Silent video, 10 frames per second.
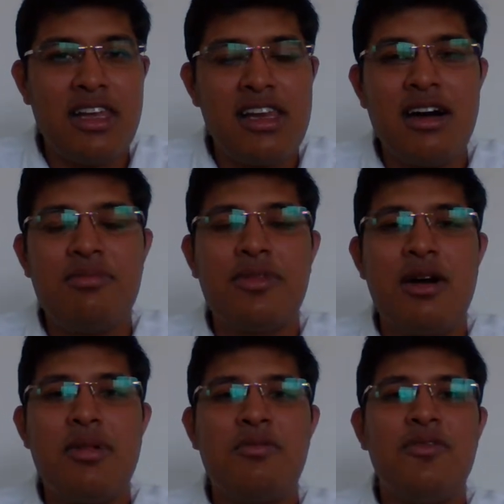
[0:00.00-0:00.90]
They'll come
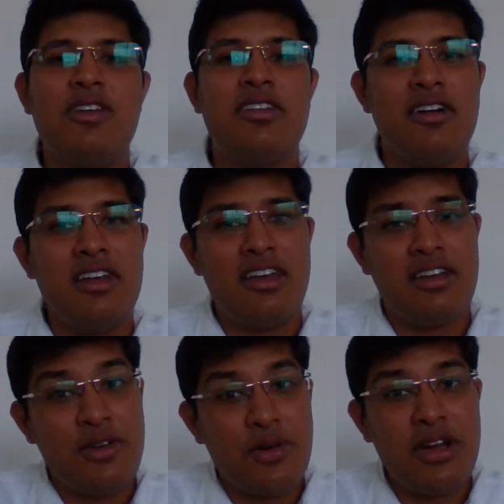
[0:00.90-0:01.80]
up with
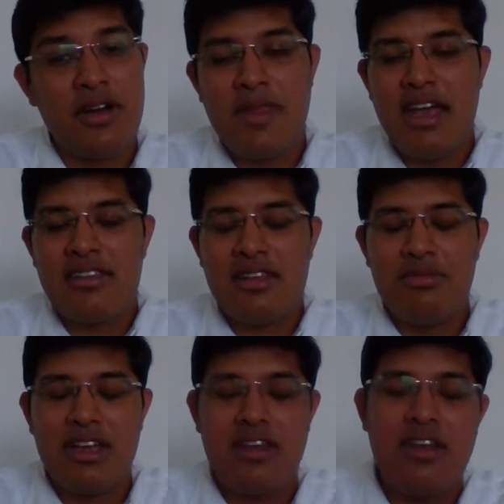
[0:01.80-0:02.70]
really good,
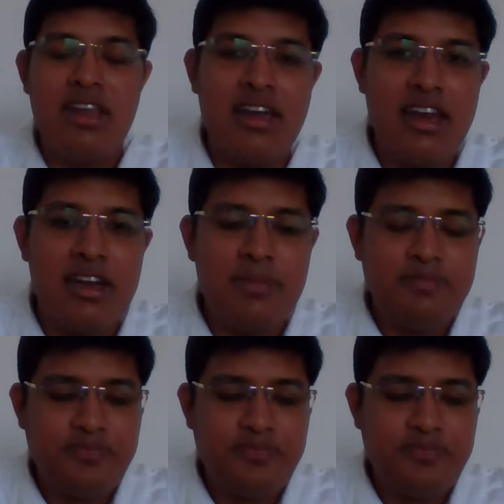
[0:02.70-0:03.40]
something really great.